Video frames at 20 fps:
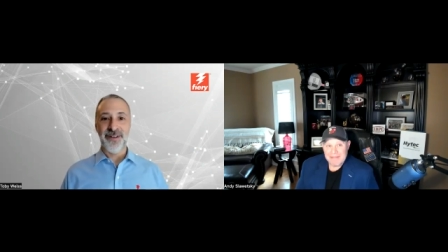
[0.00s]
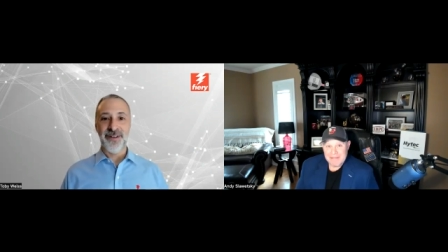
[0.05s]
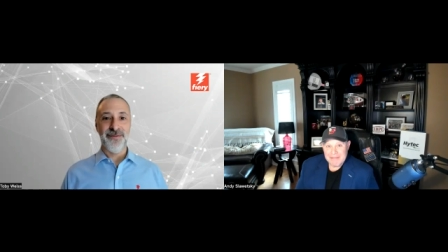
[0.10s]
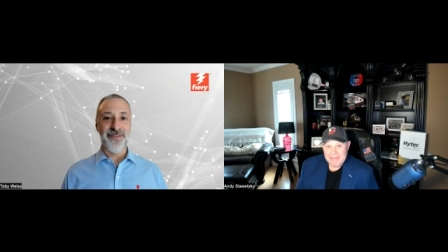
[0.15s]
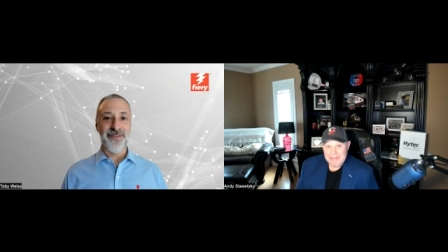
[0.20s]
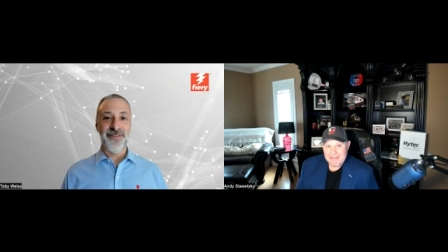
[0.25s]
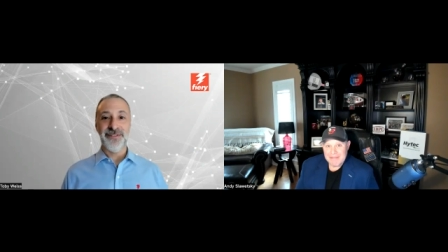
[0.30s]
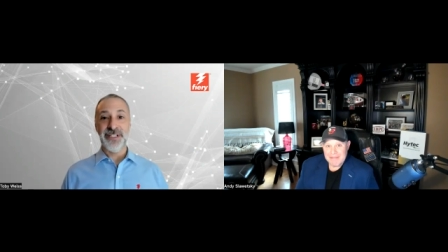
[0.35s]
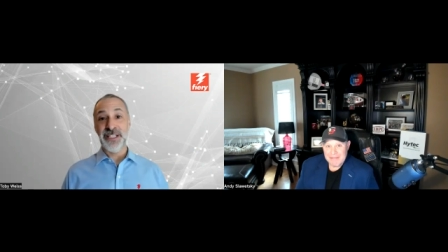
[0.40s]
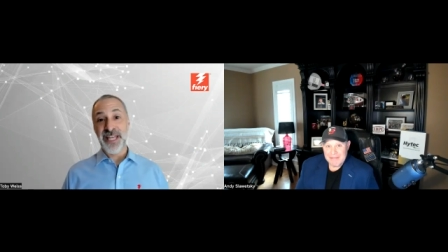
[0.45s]

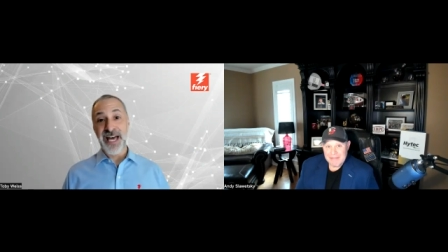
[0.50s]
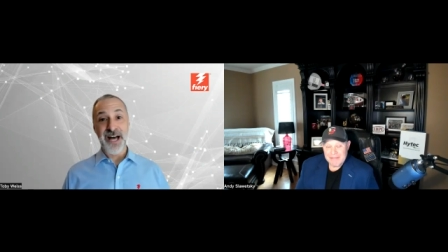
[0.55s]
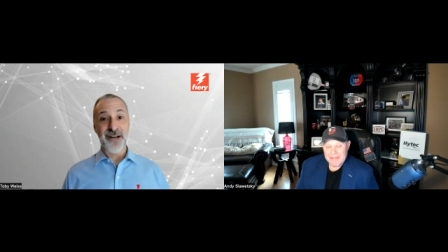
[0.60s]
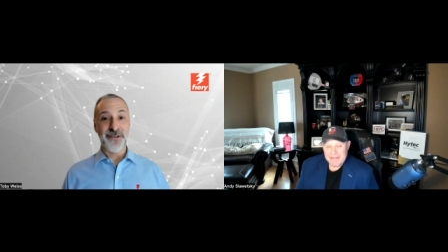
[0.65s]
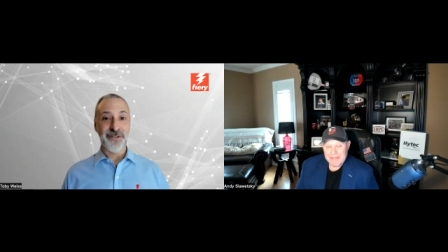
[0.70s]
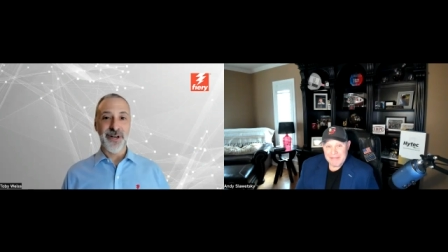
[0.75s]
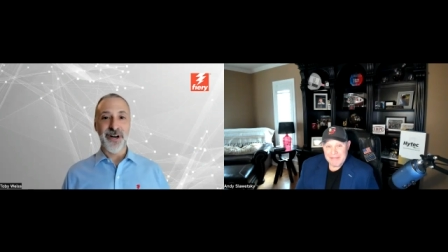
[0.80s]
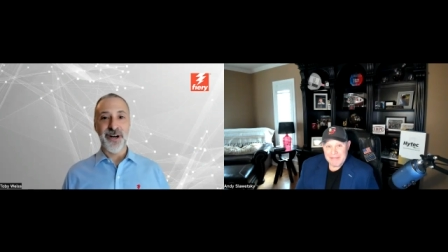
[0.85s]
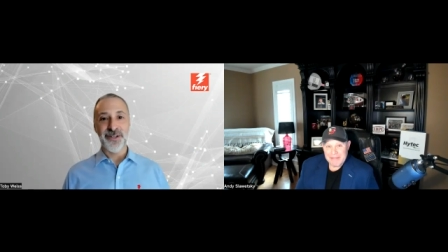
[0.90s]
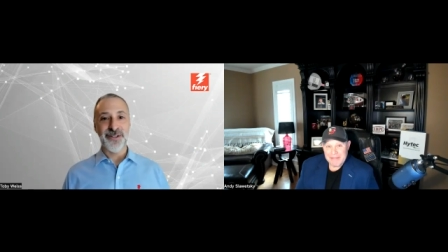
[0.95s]
$50,000,
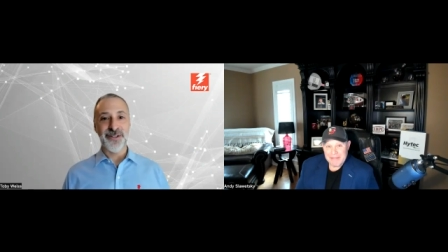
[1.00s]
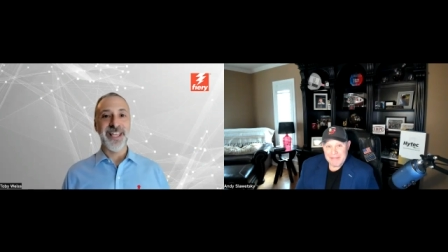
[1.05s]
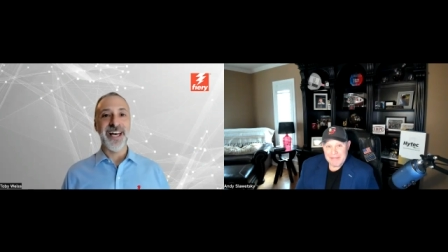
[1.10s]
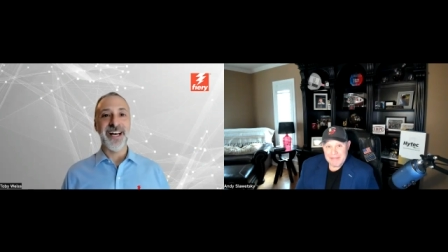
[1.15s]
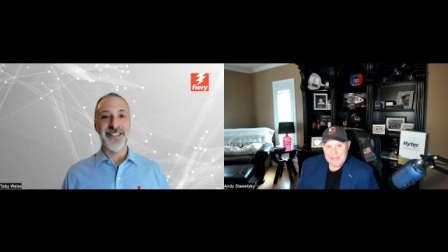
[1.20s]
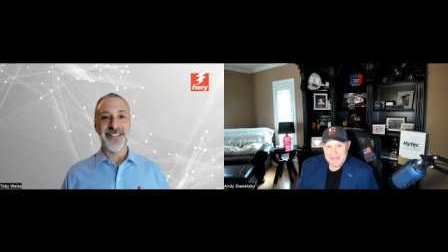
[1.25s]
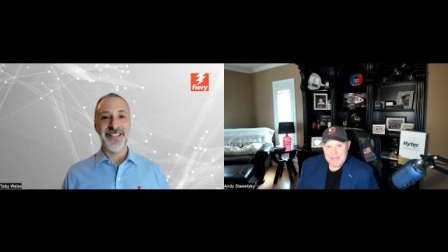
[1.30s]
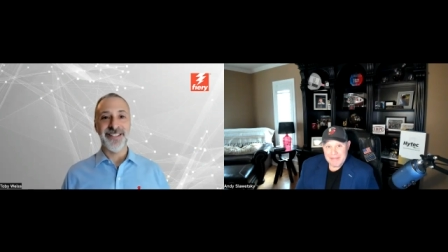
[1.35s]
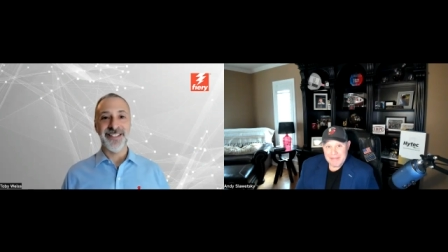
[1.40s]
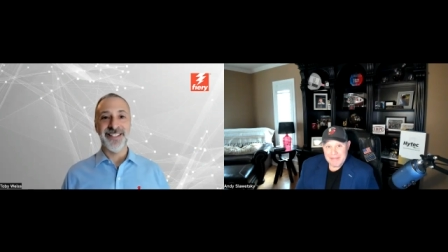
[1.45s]

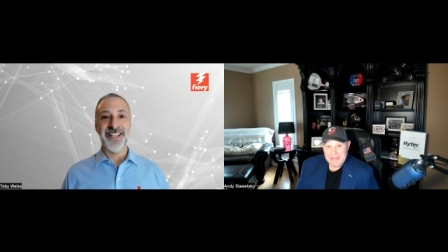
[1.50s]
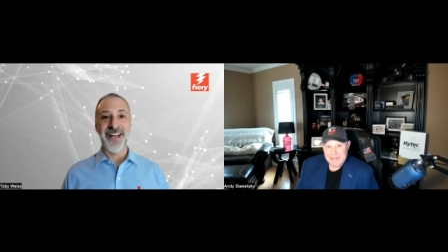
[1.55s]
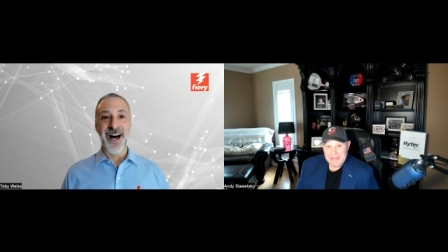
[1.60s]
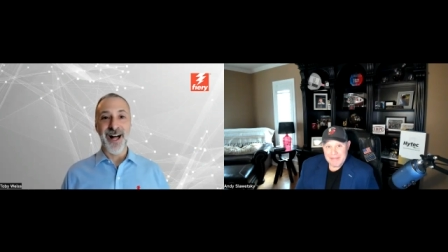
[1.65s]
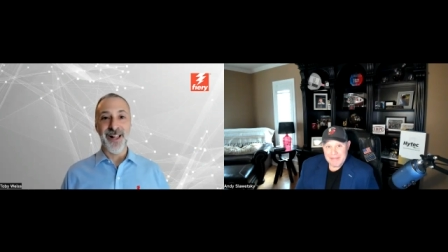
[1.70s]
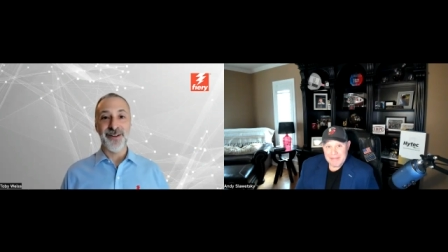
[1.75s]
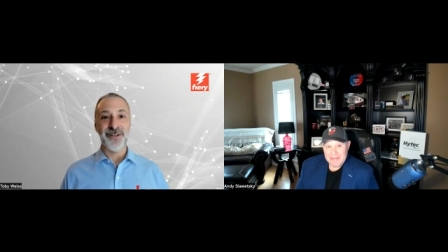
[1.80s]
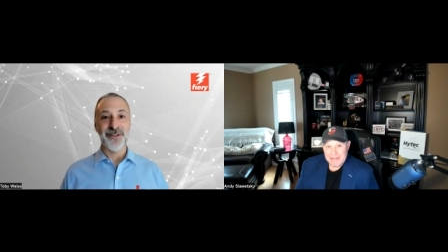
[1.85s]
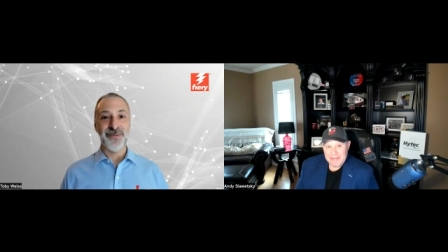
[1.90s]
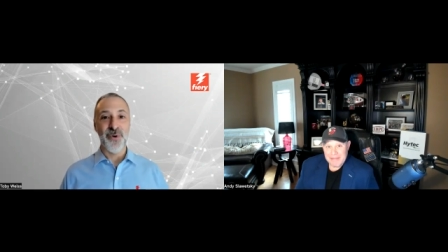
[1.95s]

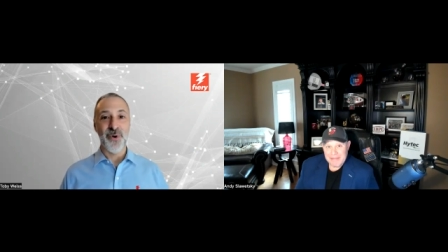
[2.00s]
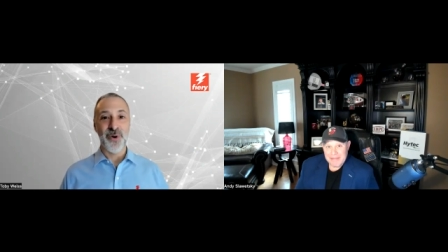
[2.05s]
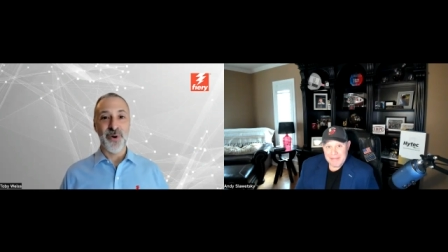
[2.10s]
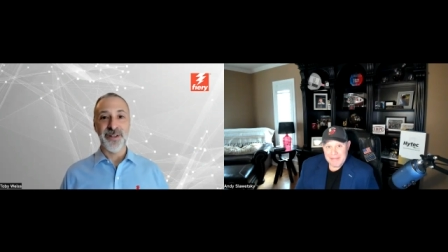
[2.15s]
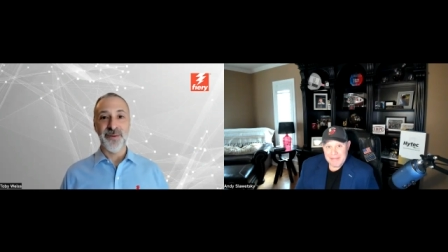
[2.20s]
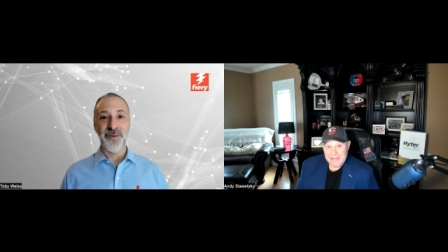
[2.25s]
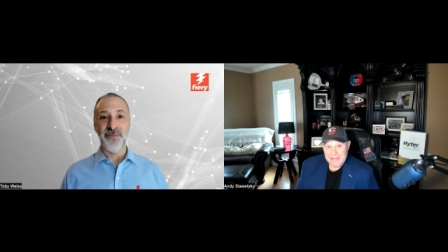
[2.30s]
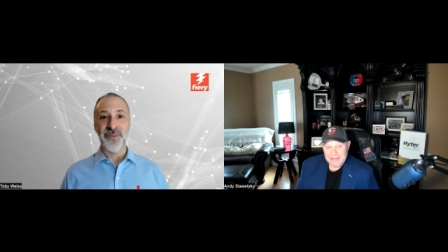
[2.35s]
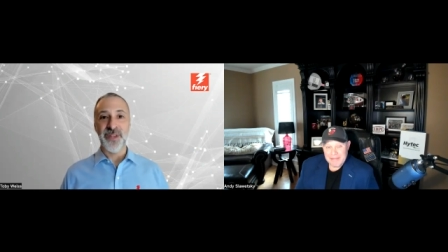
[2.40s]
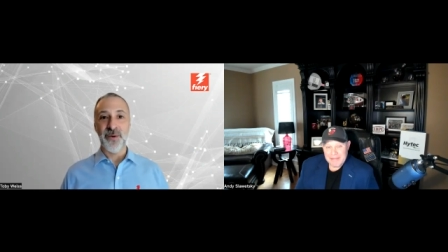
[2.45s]
$100,000 more
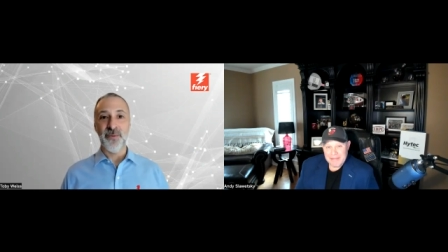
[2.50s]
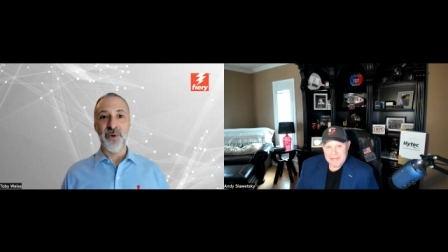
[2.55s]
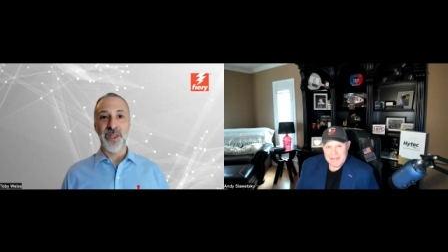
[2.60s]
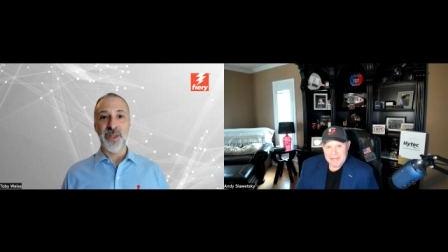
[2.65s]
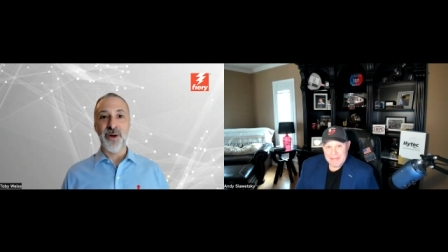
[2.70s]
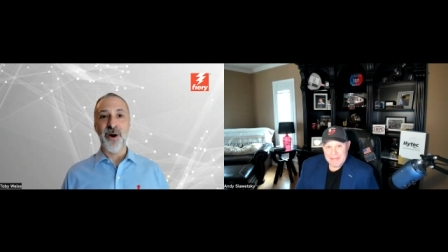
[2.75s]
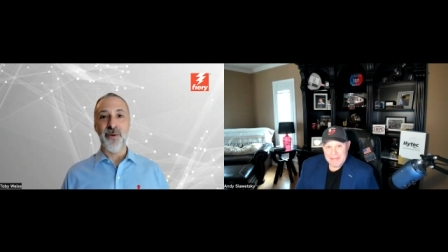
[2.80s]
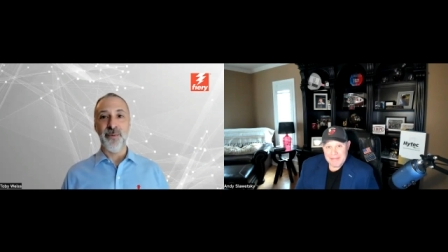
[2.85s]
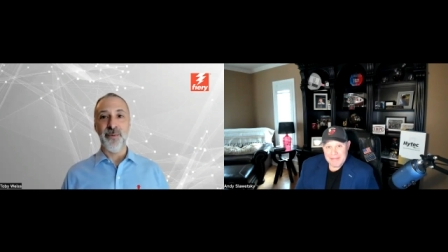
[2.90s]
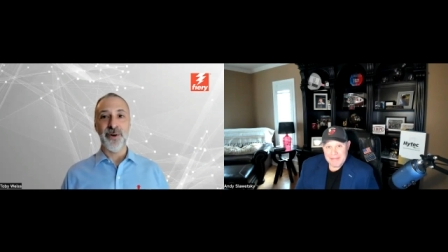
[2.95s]
than we
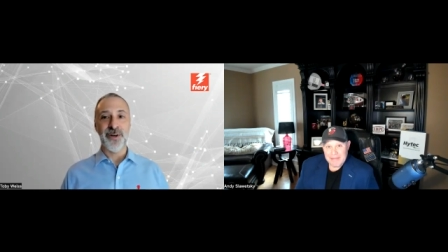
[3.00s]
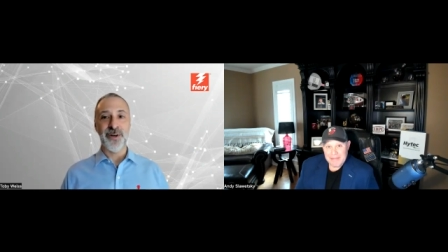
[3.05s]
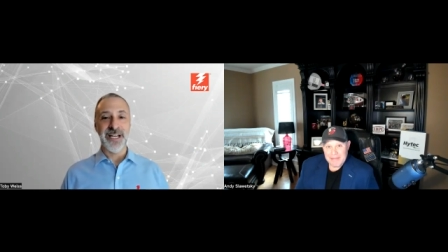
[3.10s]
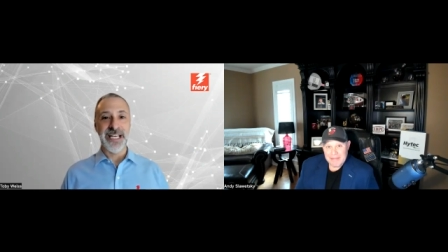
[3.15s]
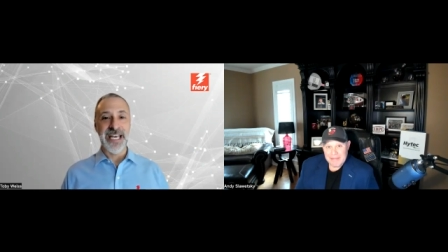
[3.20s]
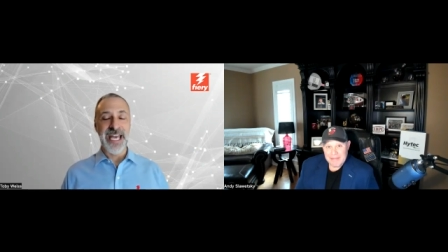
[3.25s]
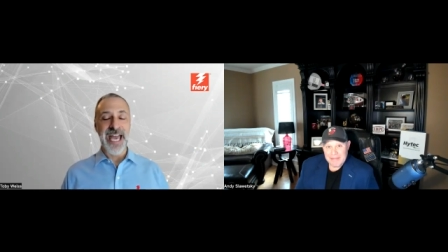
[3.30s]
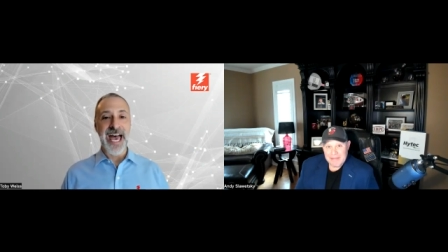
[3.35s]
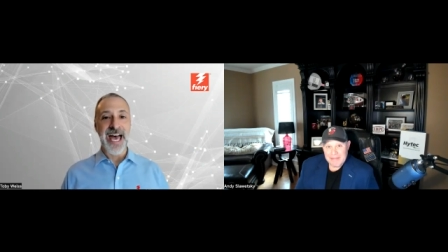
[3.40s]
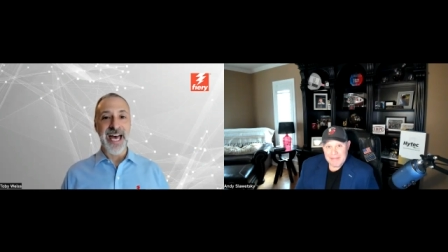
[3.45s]
thought we were going to
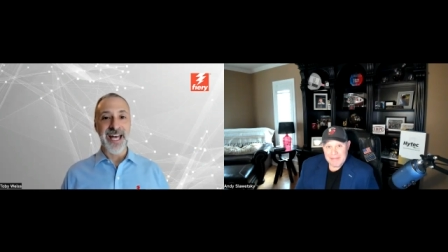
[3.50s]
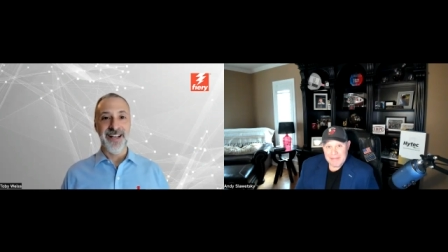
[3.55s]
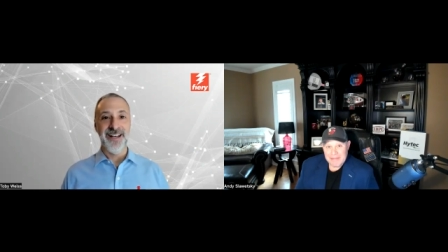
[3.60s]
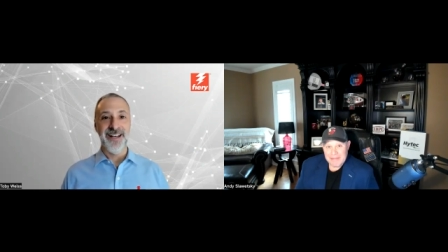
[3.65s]
get.